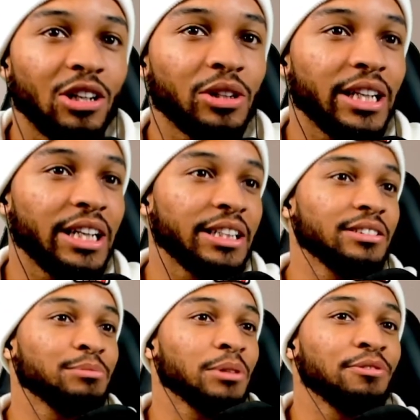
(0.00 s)
Okay,
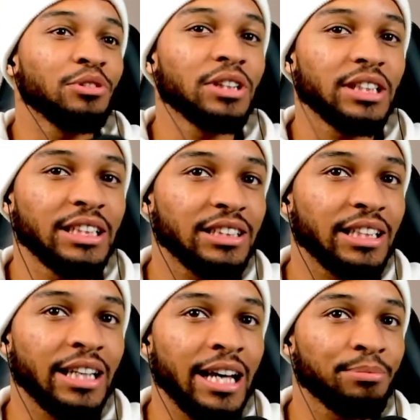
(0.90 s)
before
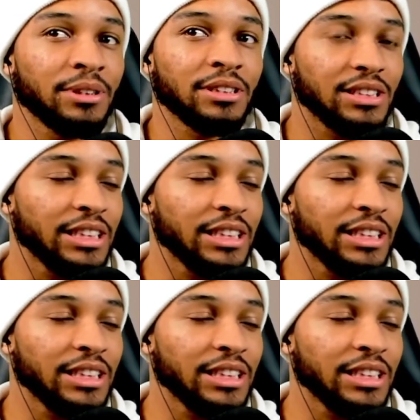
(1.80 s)
anything happens,